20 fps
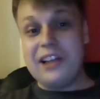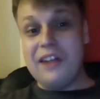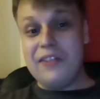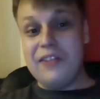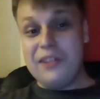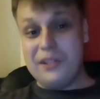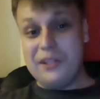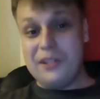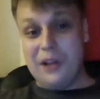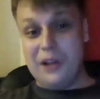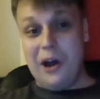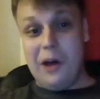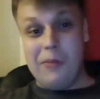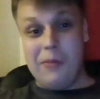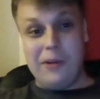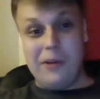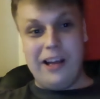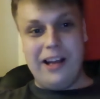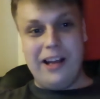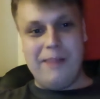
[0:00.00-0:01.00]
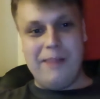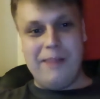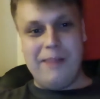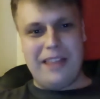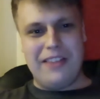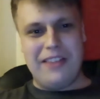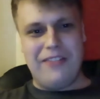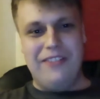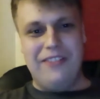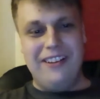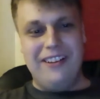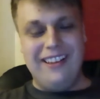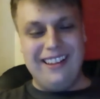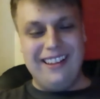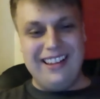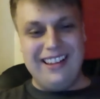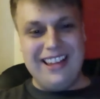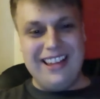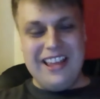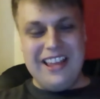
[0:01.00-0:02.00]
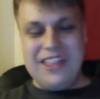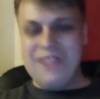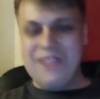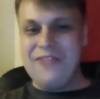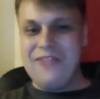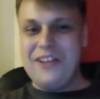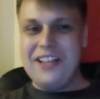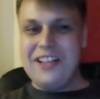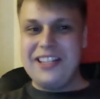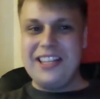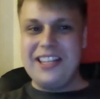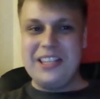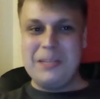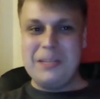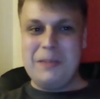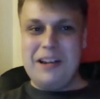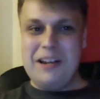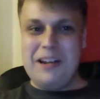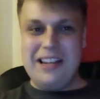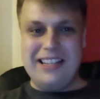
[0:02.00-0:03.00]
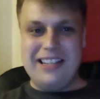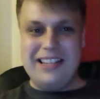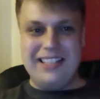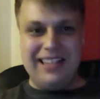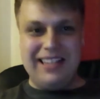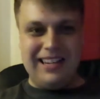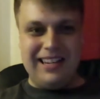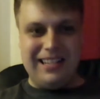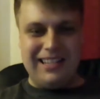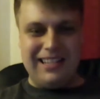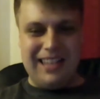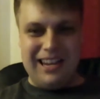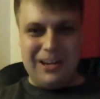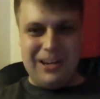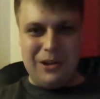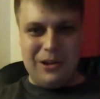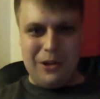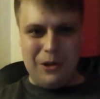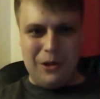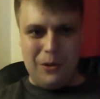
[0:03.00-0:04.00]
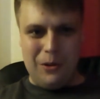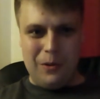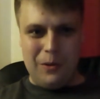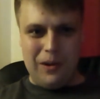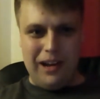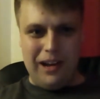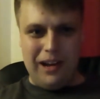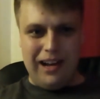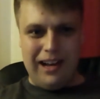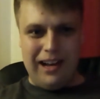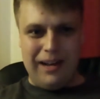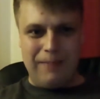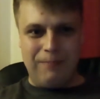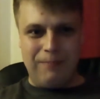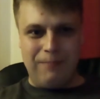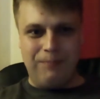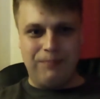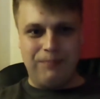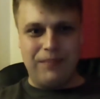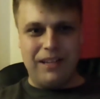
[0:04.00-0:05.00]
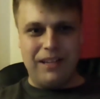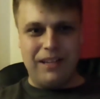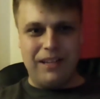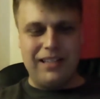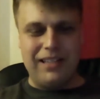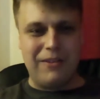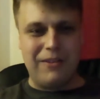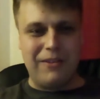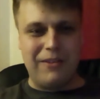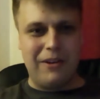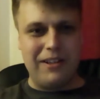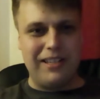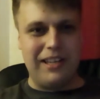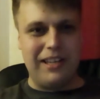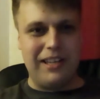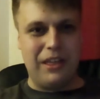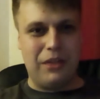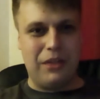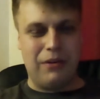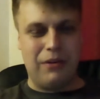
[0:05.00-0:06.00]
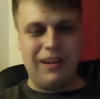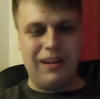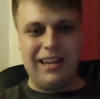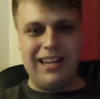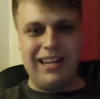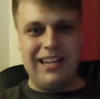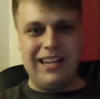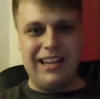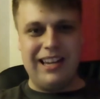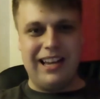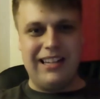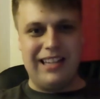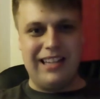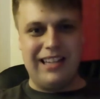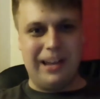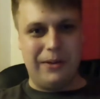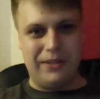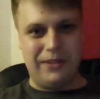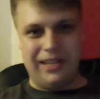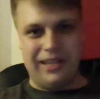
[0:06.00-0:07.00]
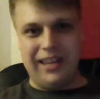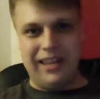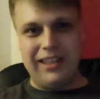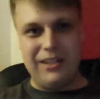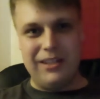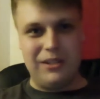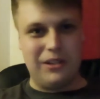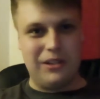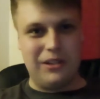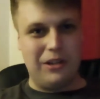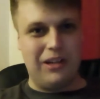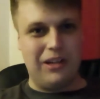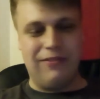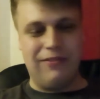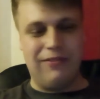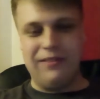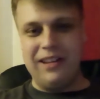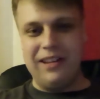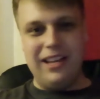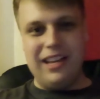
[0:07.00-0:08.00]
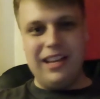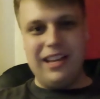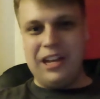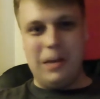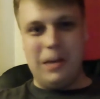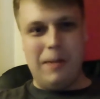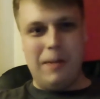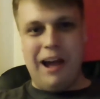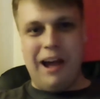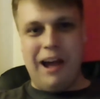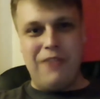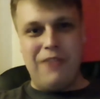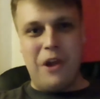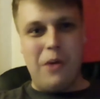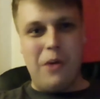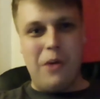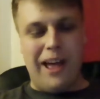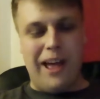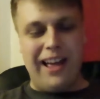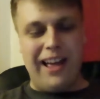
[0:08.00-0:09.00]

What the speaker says: from the top, and the first thing that's been listed is the new Dead Rising 3 DLC that's just kind of come out of nowhere.